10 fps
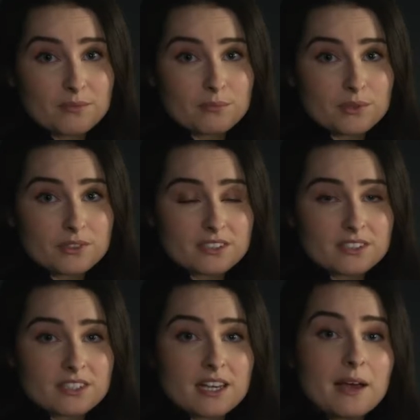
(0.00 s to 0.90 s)
input,
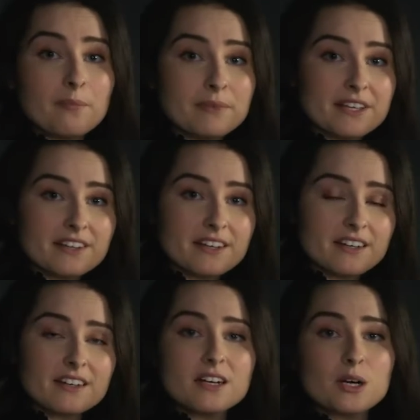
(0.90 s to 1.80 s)

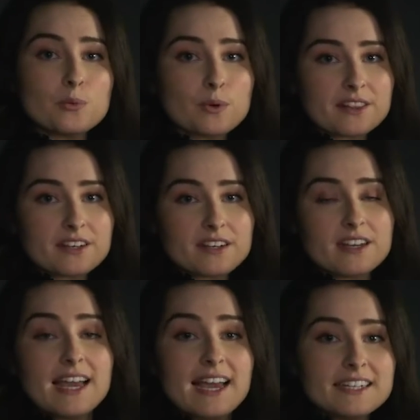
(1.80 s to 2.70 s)
media, weather,
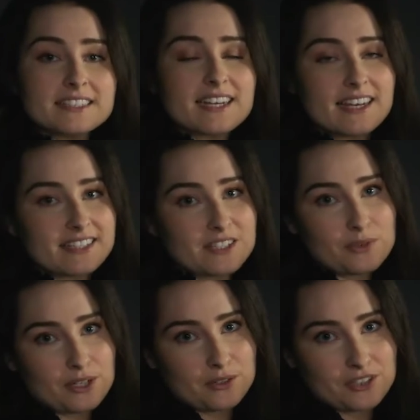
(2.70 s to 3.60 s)
and calendar
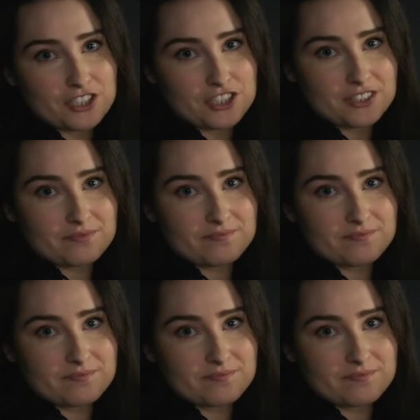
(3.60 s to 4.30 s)
recognition.